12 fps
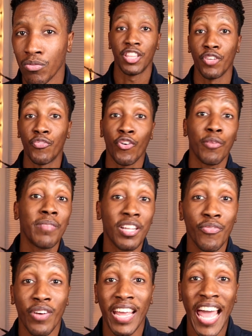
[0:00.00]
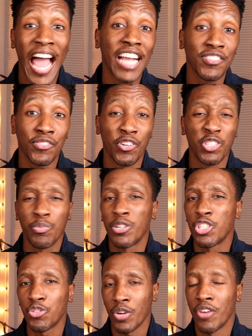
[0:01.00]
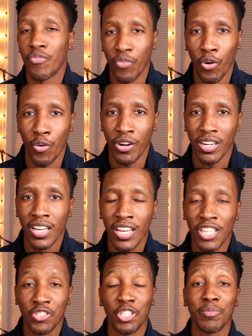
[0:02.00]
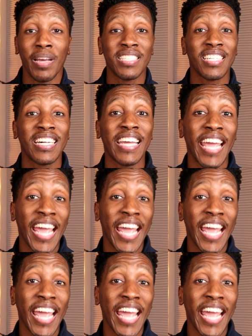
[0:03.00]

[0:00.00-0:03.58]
The formula for cash flow is pretty straightforward. So it's basically